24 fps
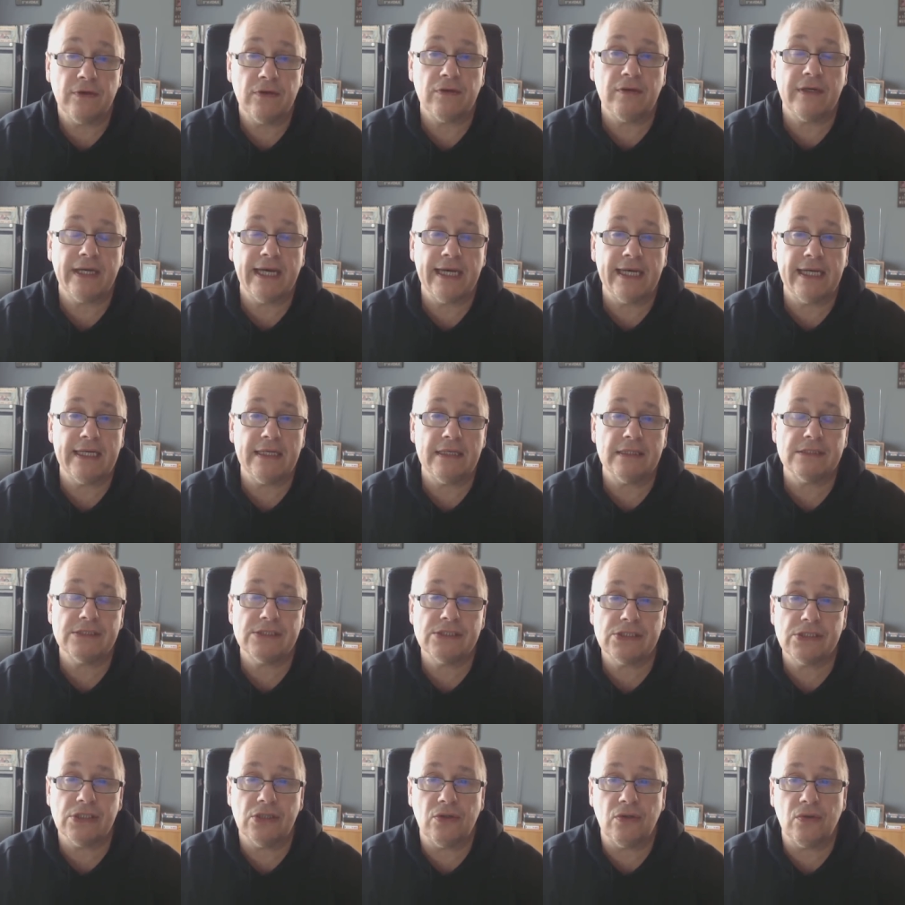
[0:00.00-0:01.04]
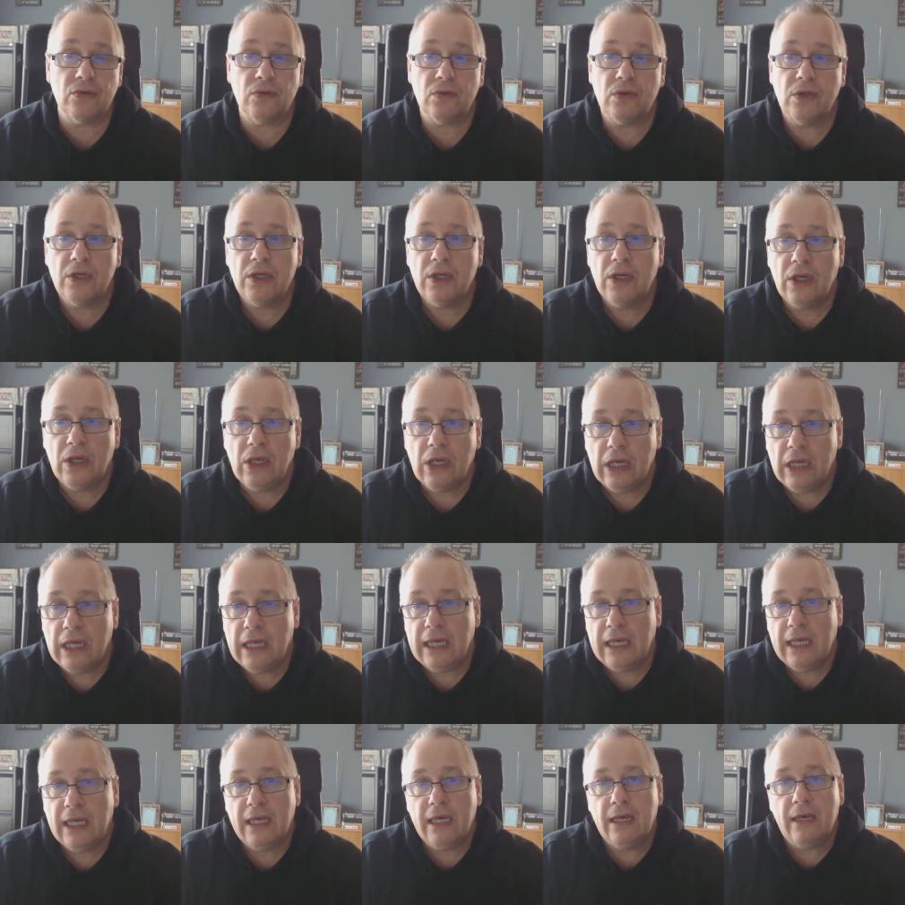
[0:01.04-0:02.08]
Okay. So
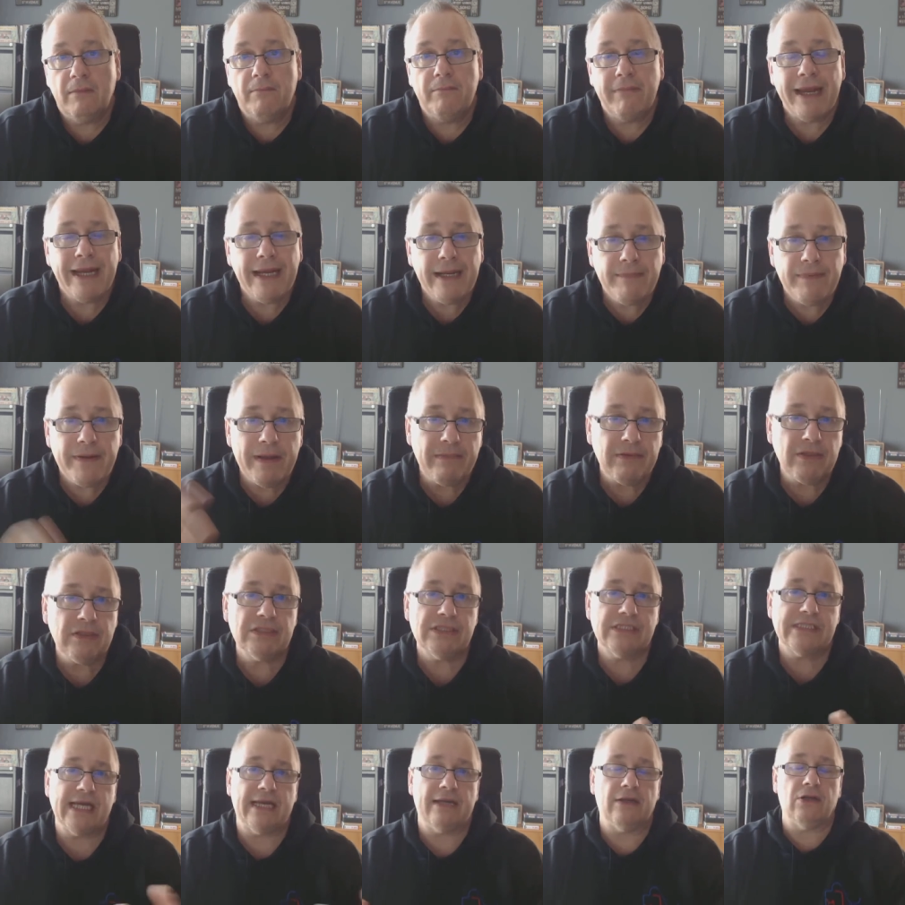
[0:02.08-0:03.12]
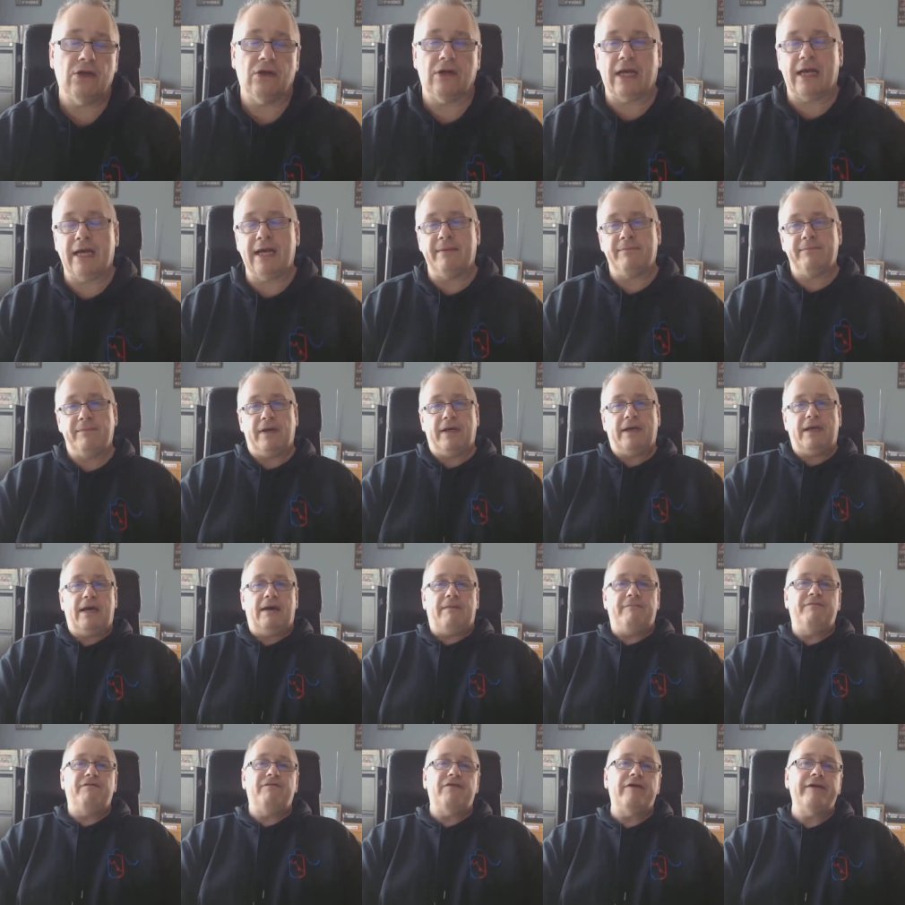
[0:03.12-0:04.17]
many people will say, look, I'm,
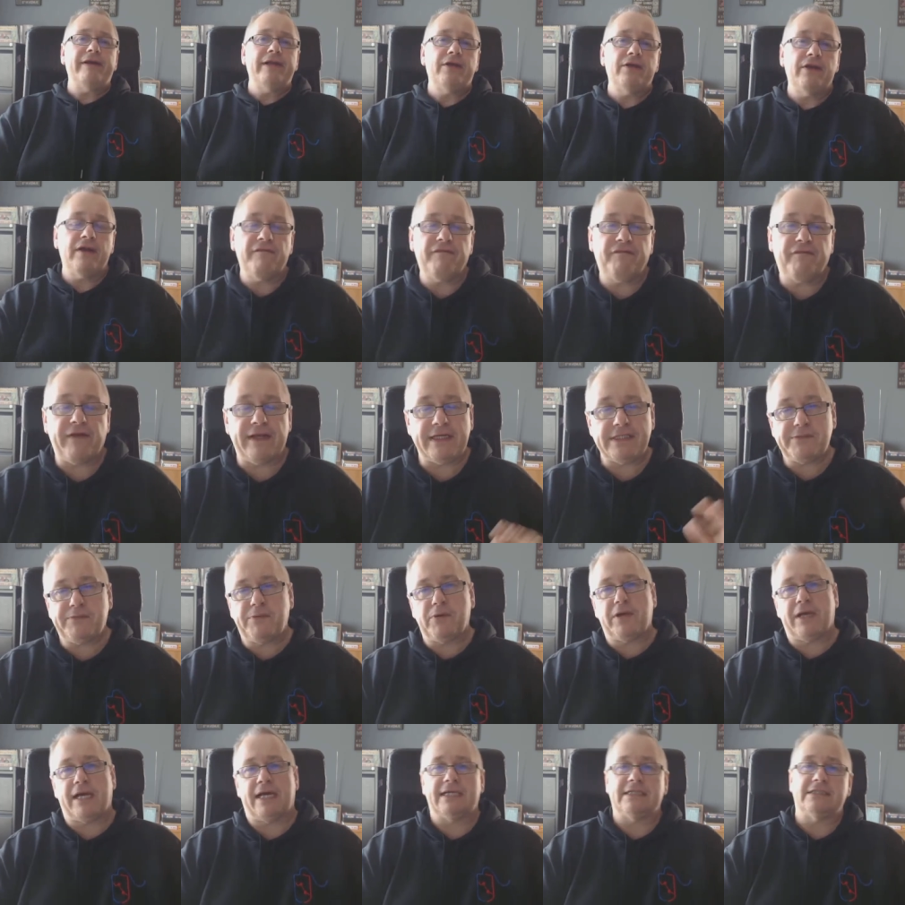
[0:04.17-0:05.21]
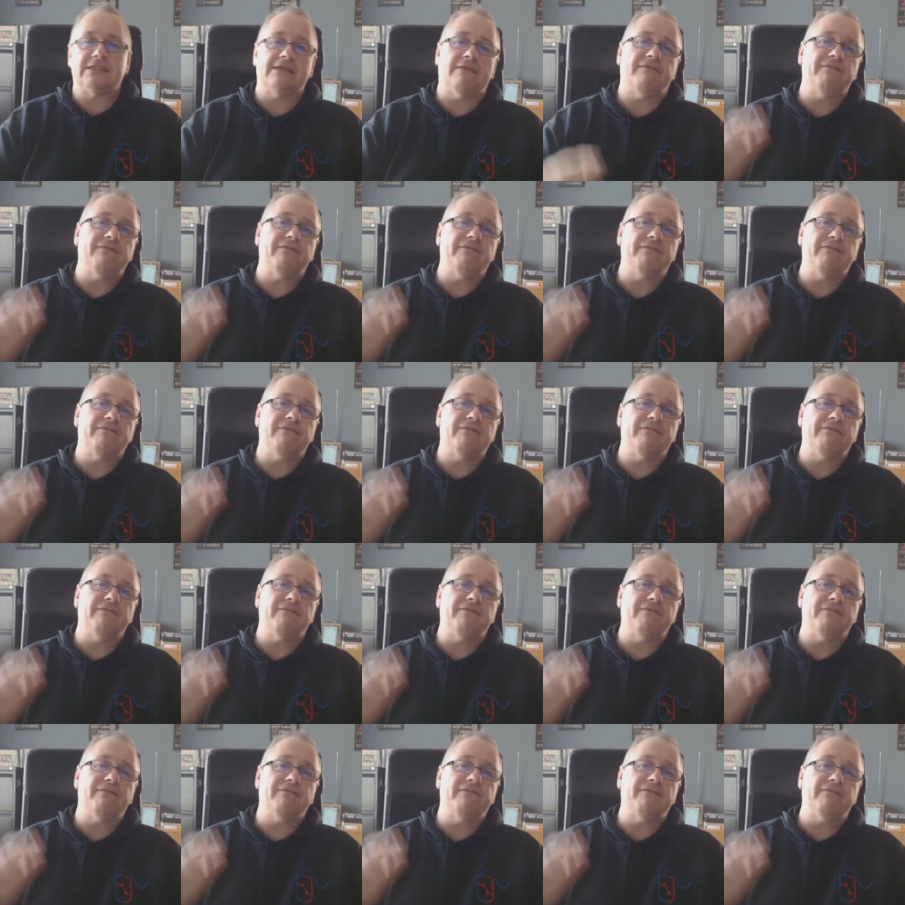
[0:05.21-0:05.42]
I'm very good at Facebook ads.